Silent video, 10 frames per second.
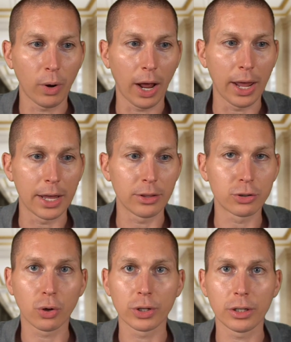and there's
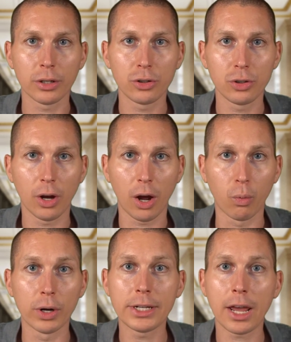only
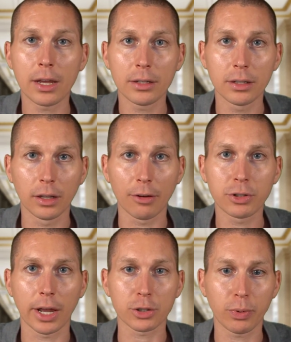1 day left
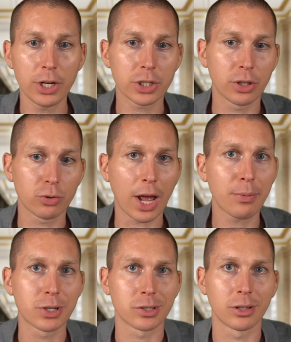to expiration, those
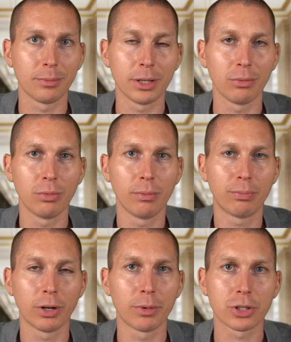options are going to be
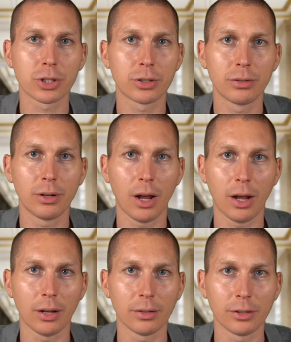pretty much,
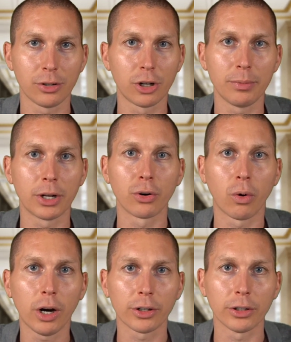they're going to be
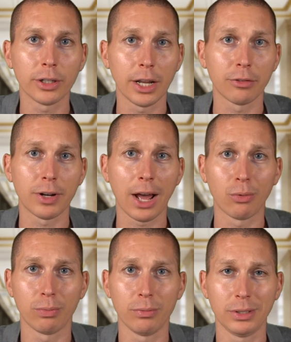underwater and if not
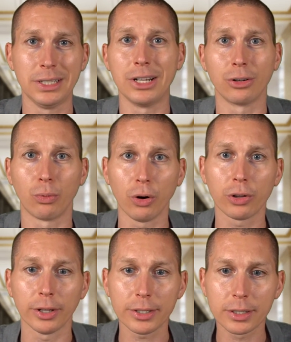near
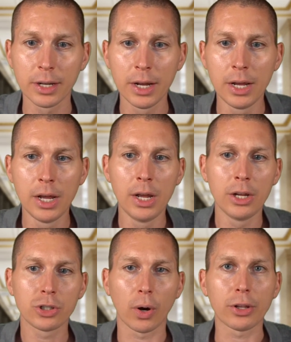worthless.
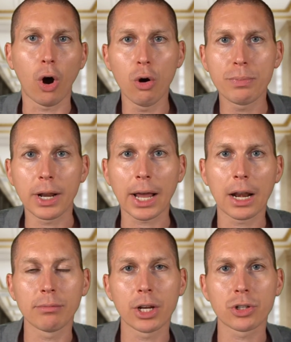So on the open, I got to
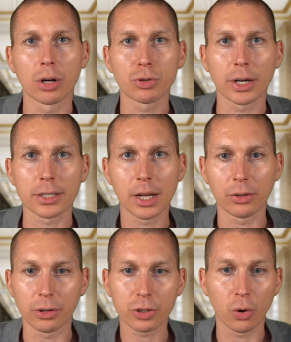make sure I'm trying to sell
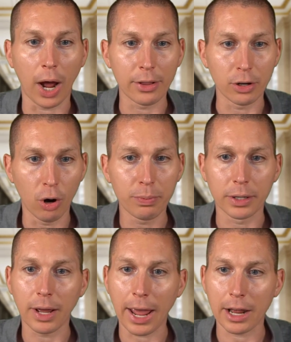those. So on the open,
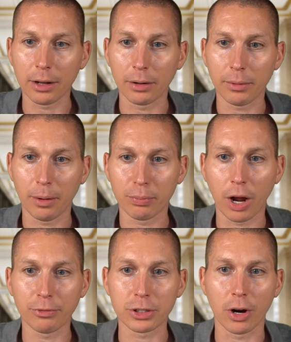I had a
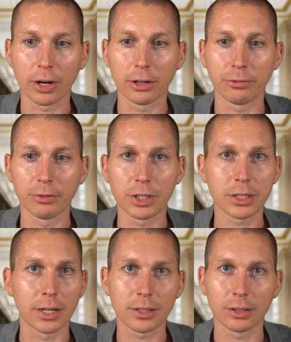profit target of 50
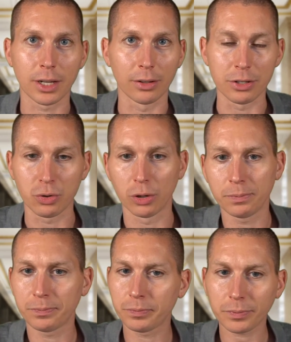cents to sell into them.
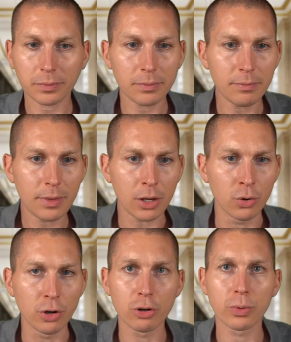
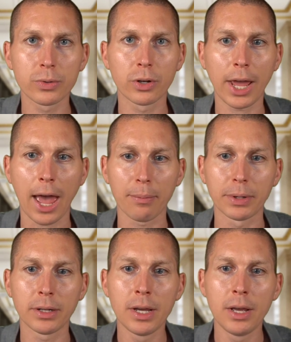Who knows going to
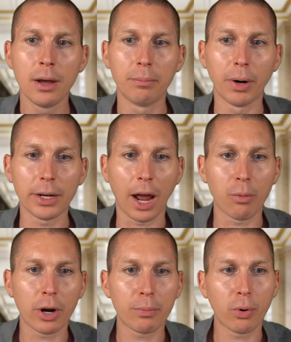happen? But I
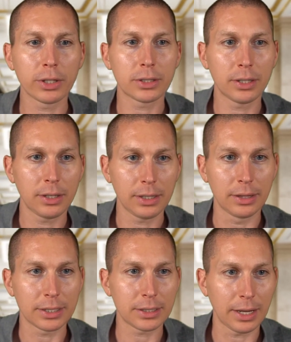want to point
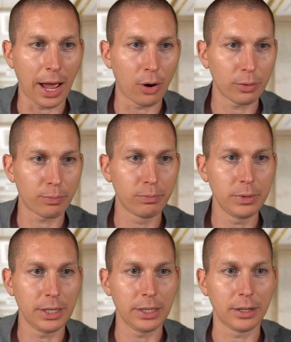this out
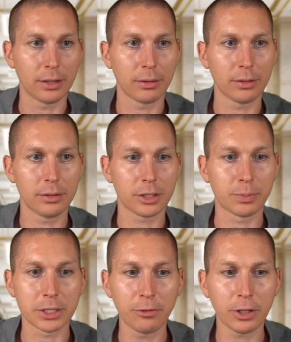
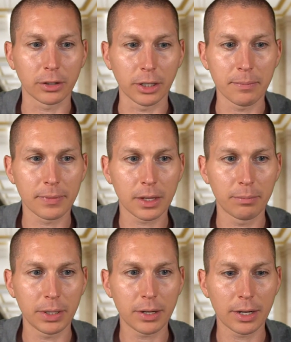specifically
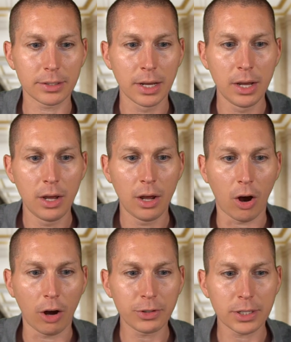because
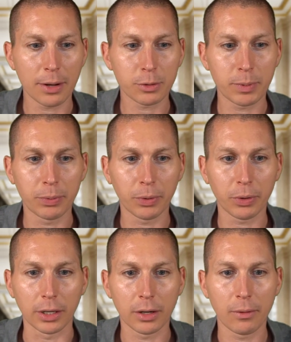oftentimes people
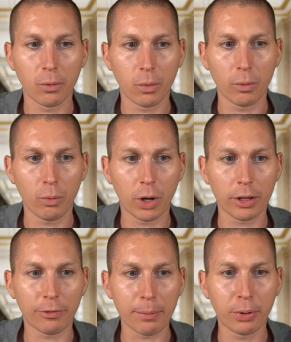think, well,
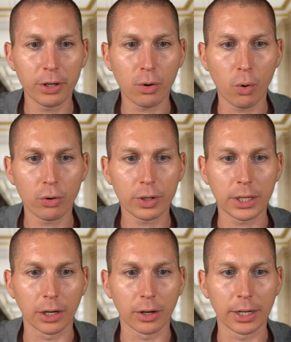if I put an order
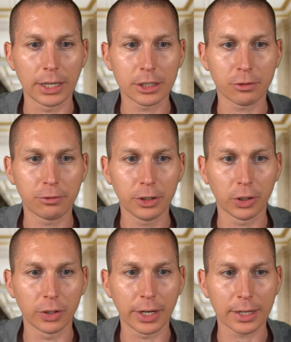here and it gets
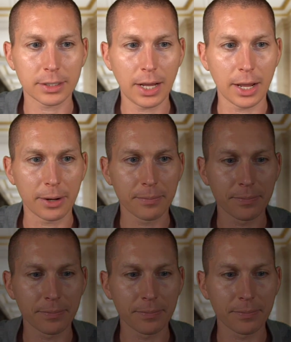filled the next day,